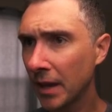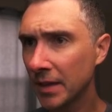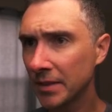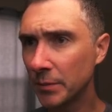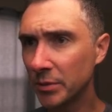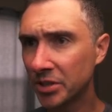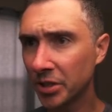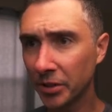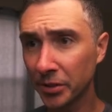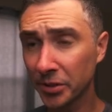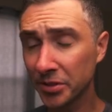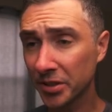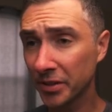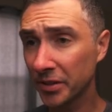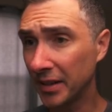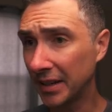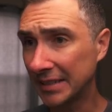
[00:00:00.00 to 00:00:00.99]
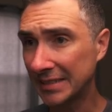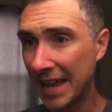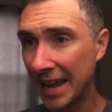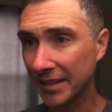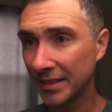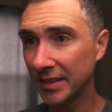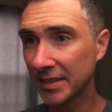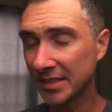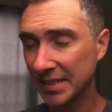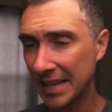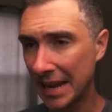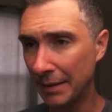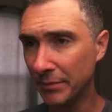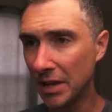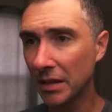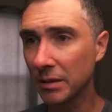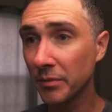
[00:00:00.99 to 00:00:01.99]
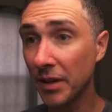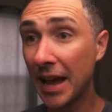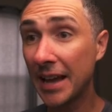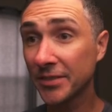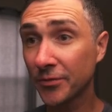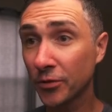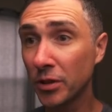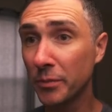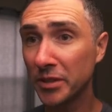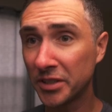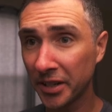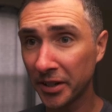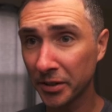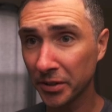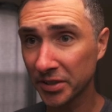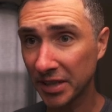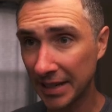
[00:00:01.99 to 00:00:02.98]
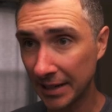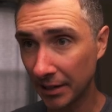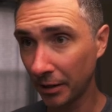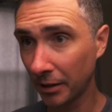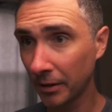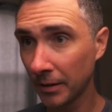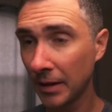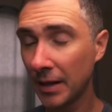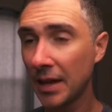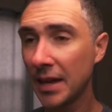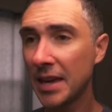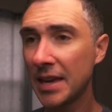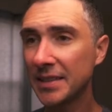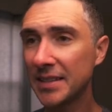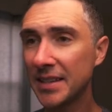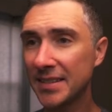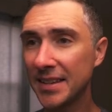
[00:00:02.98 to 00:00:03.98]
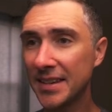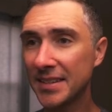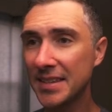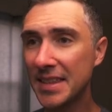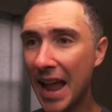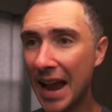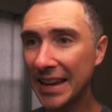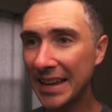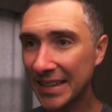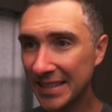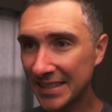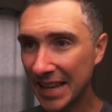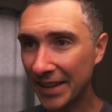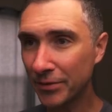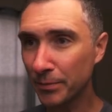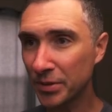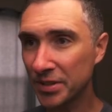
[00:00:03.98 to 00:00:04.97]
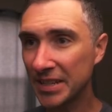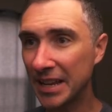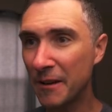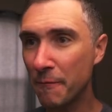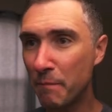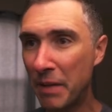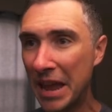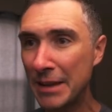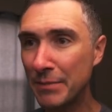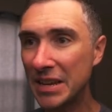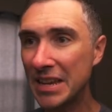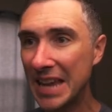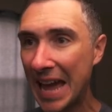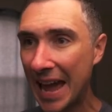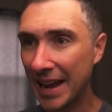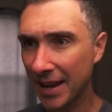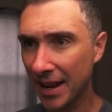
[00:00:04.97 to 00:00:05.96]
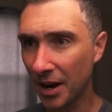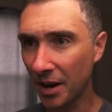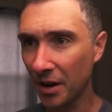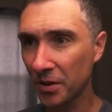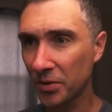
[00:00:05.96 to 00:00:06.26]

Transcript: The materials are exactly the same. Now, as for the materials here, this is 97% baby yak hair,